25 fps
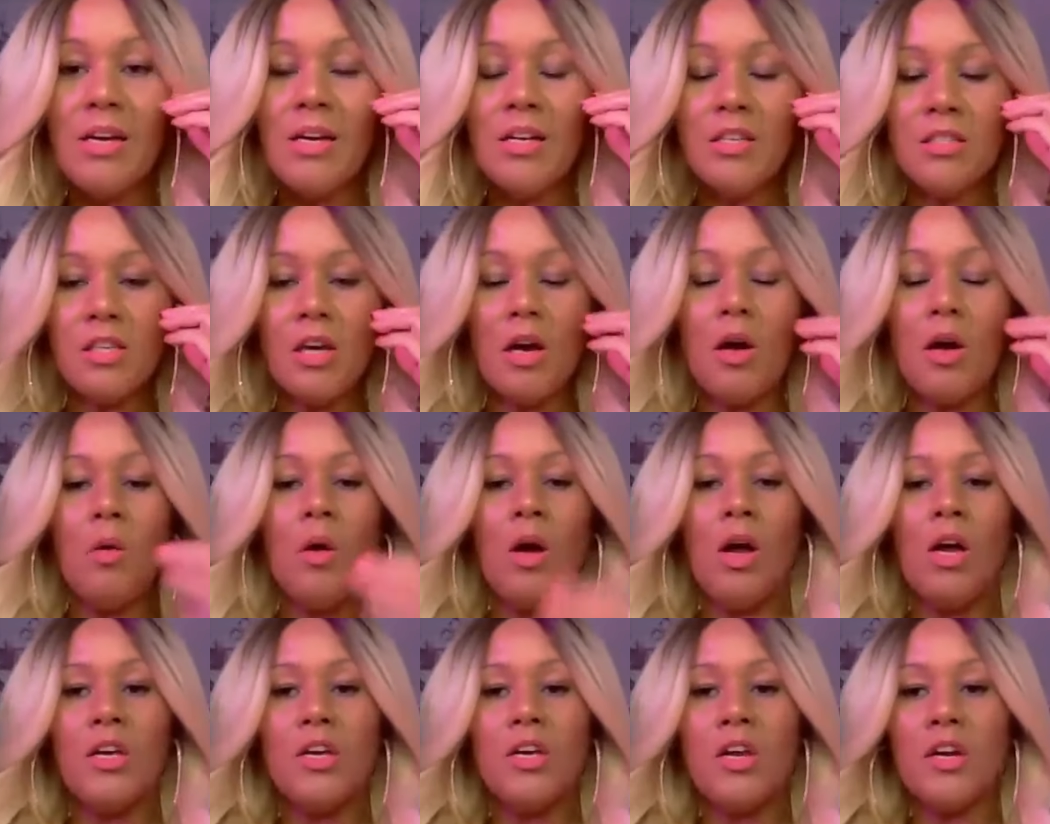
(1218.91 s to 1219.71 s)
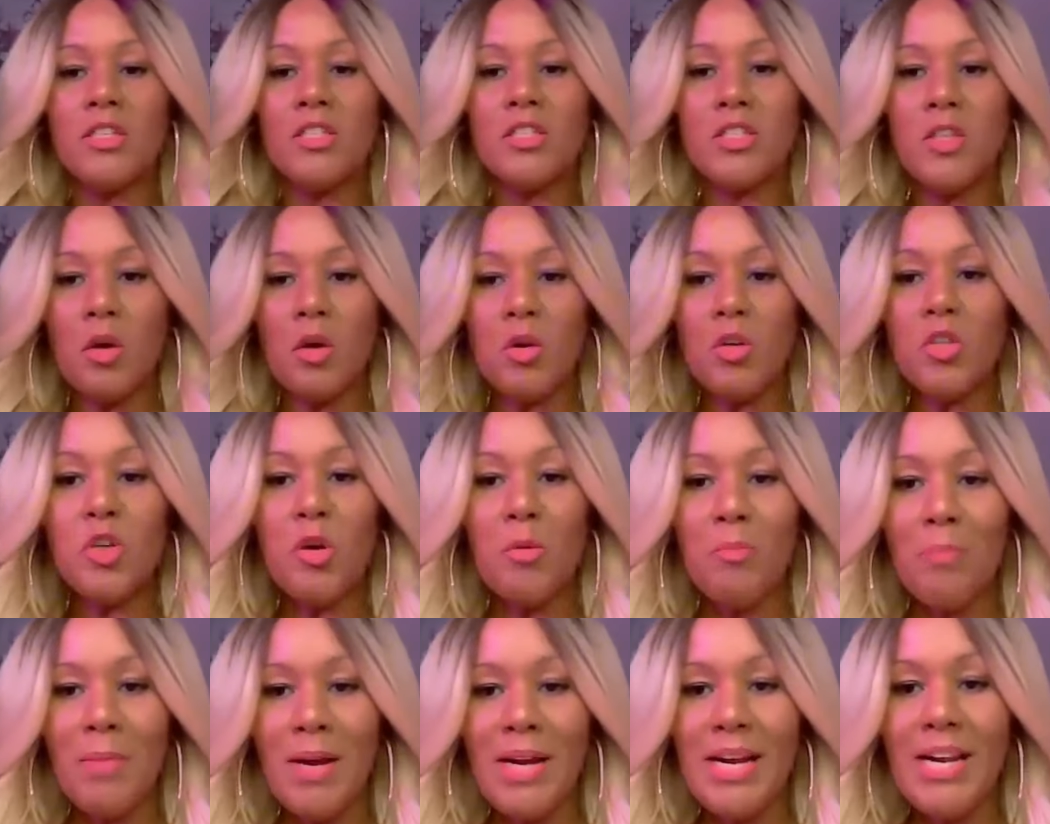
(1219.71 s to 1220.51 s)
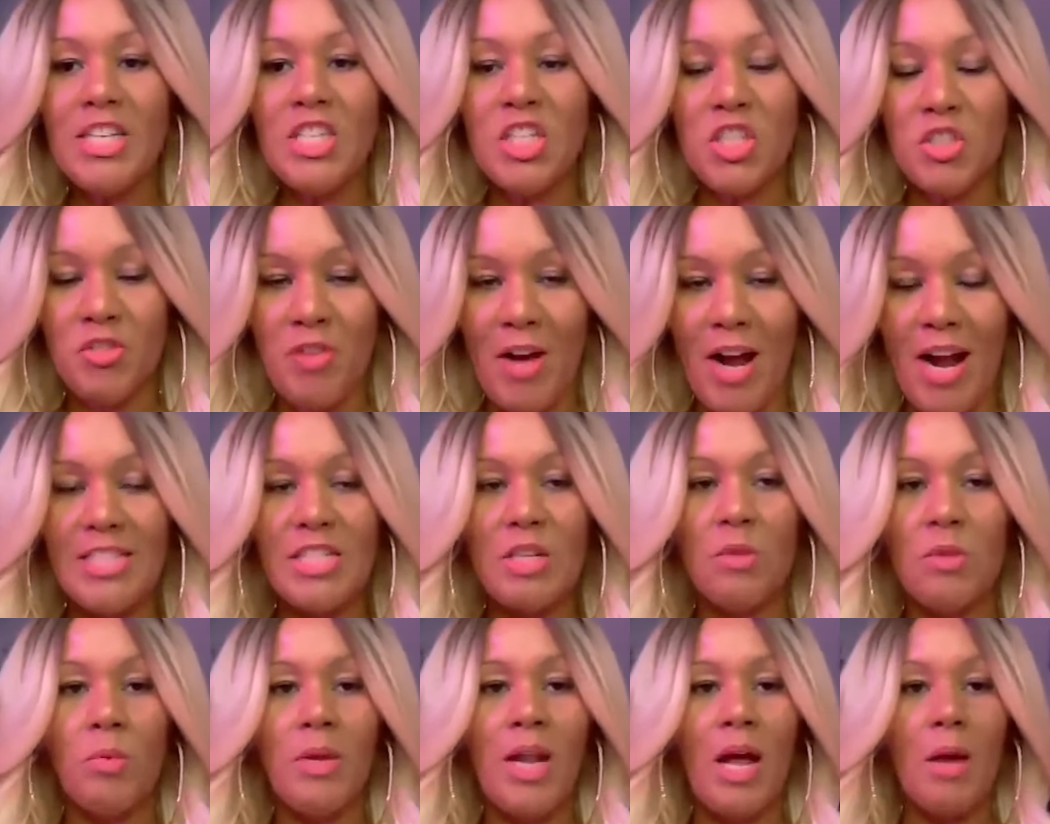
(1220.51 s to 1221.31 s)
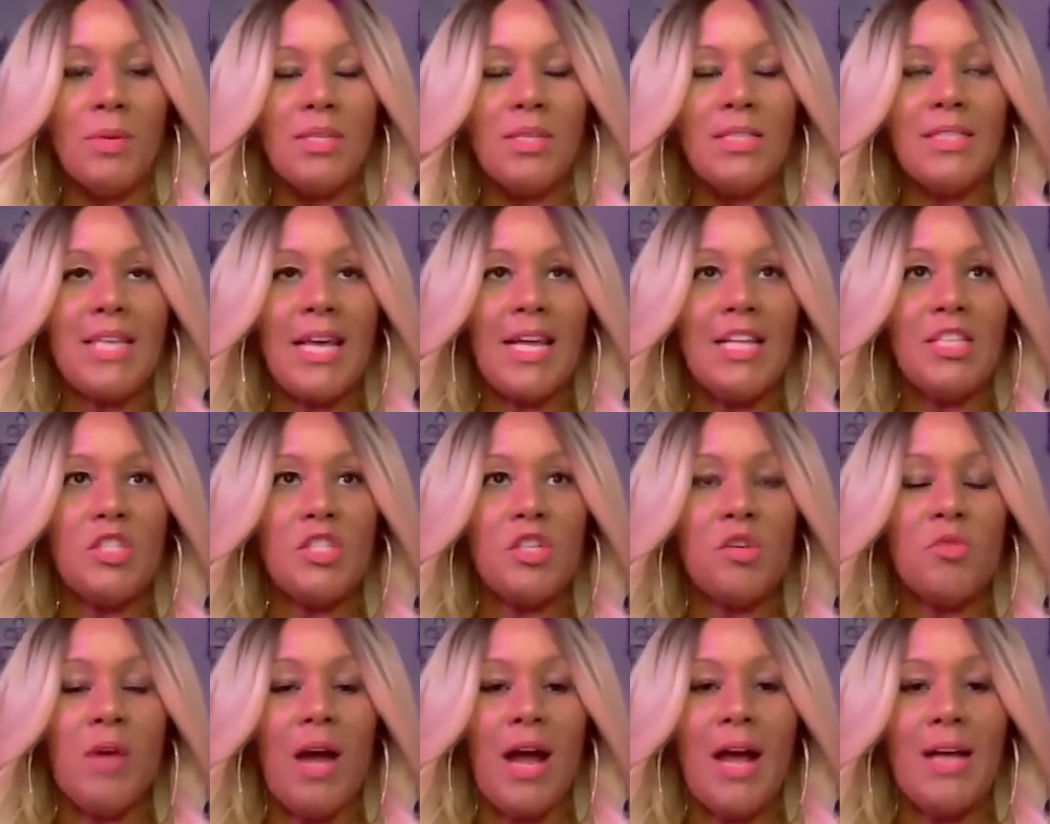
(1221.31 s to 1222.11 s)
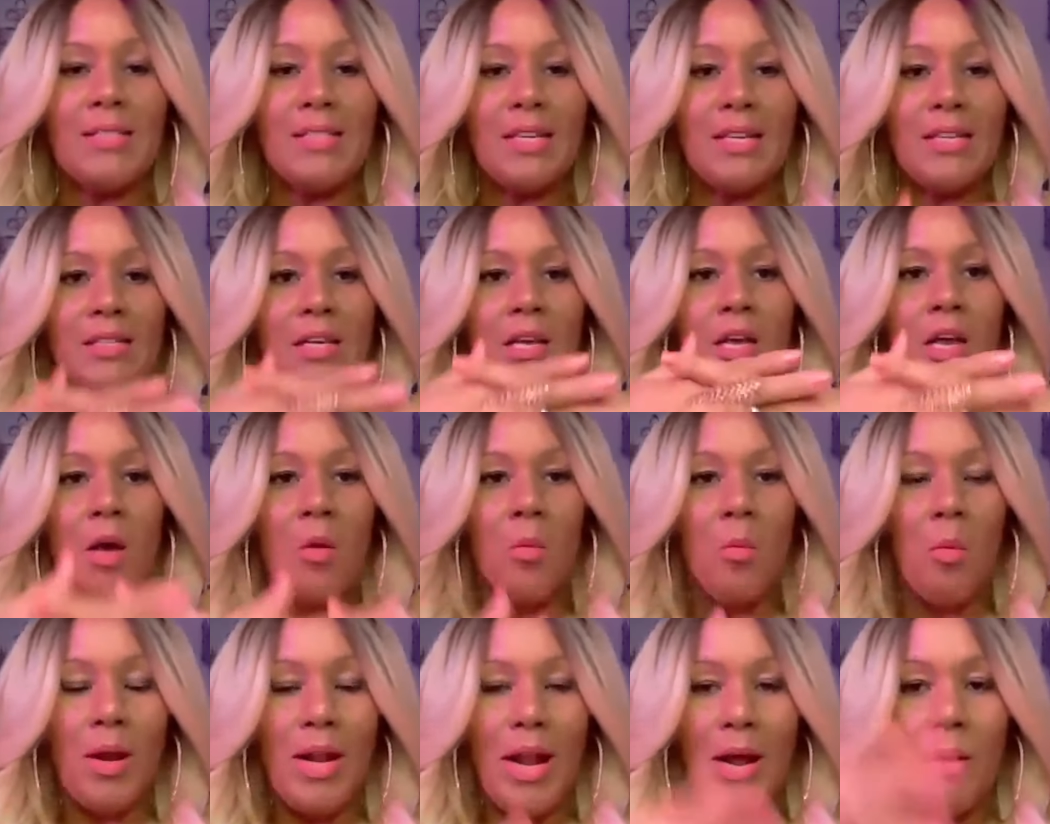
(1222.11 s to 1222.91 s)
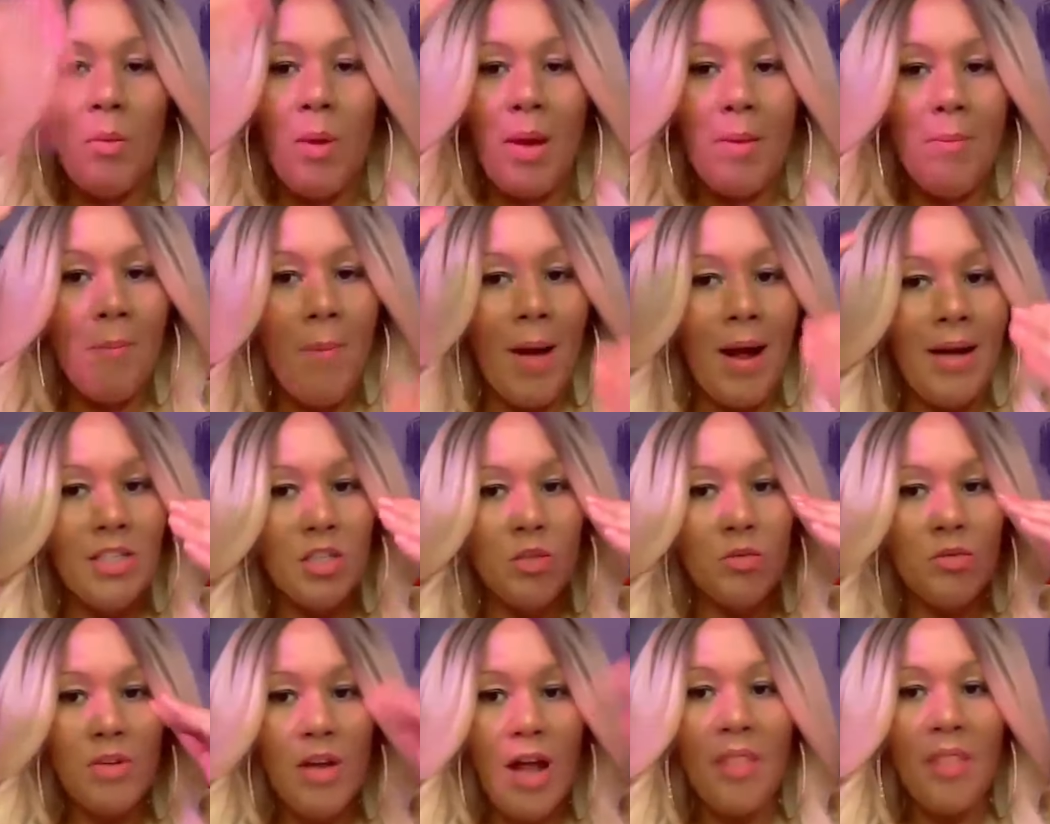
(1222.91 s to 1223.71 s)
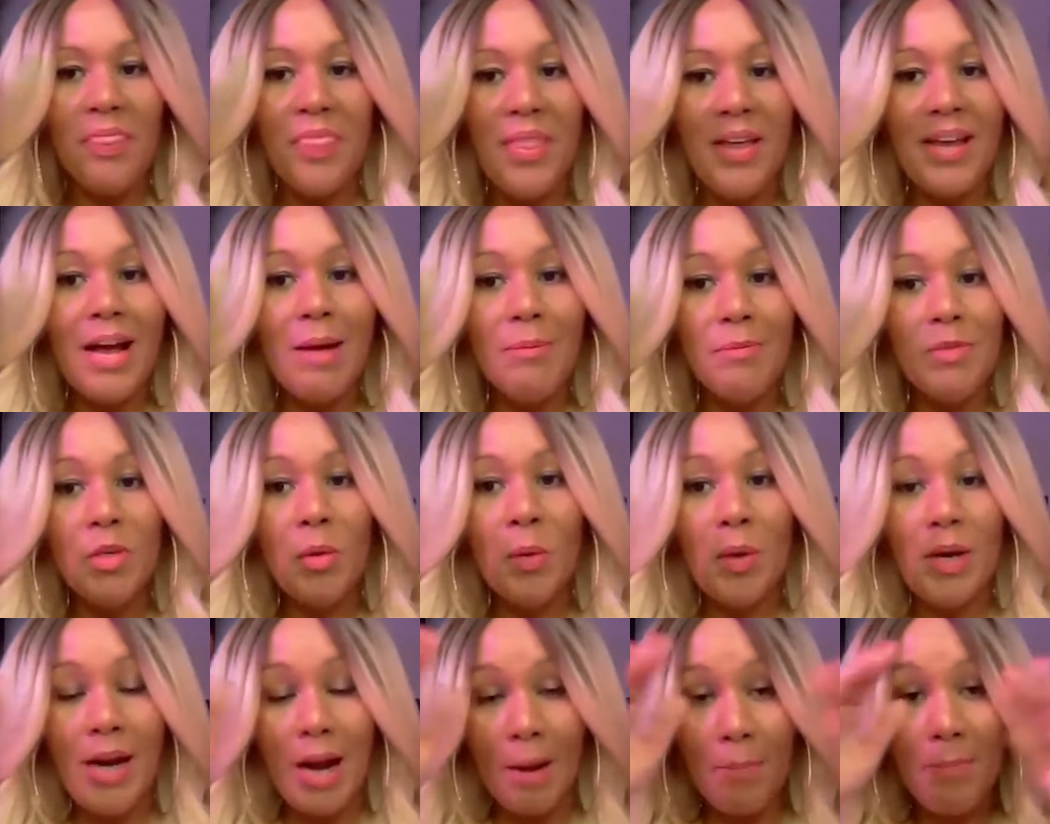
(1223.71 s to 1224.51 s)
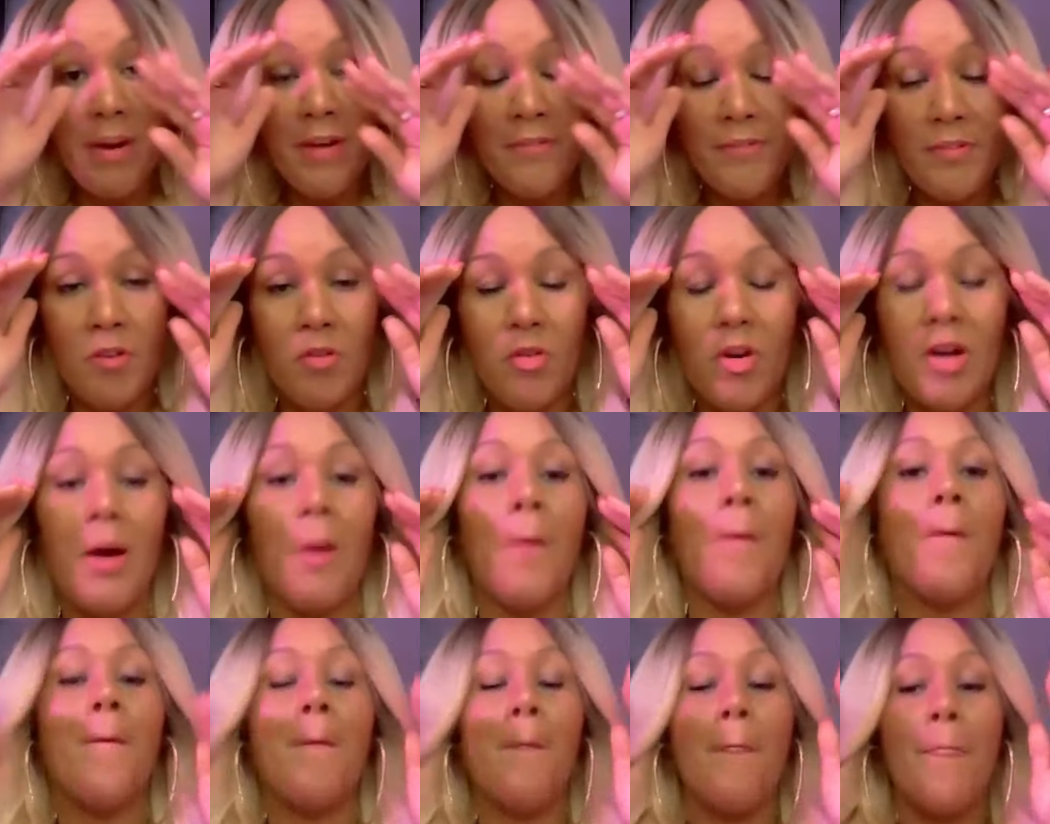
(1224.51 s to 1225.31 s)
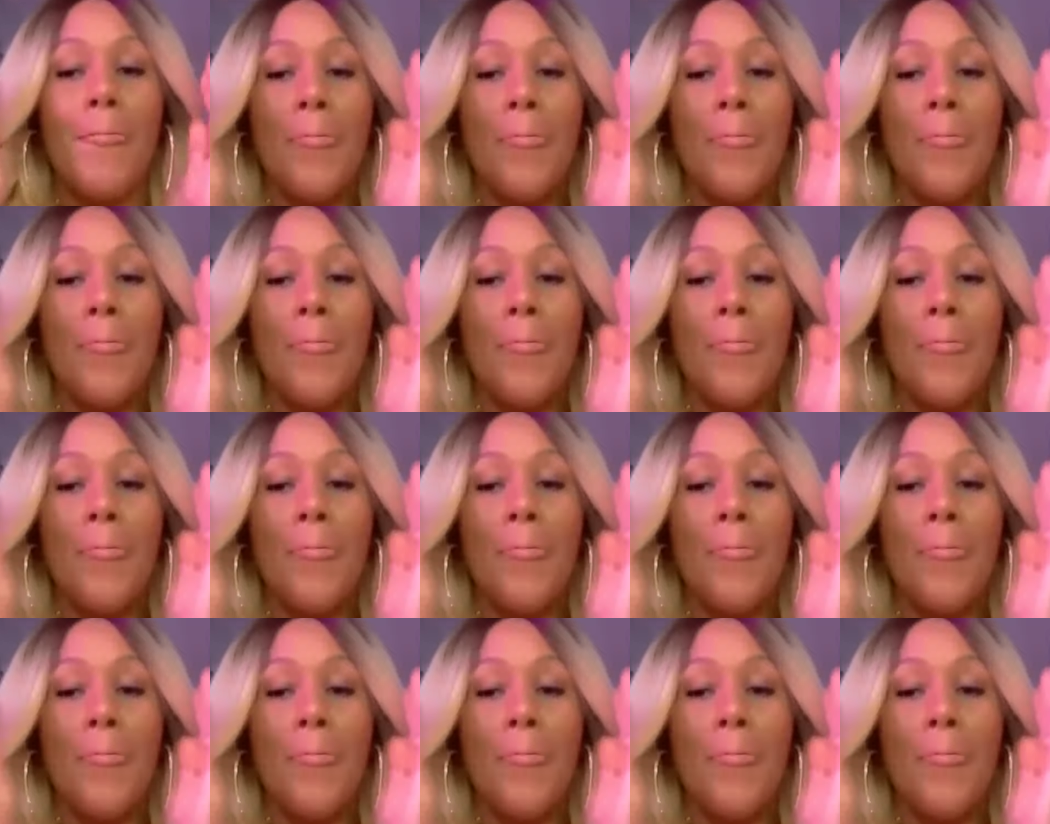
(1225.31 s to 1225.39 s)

So your social media strategy, what I would say to you guys is when I went, mind you, nothing I'm doing here, I'm being for real.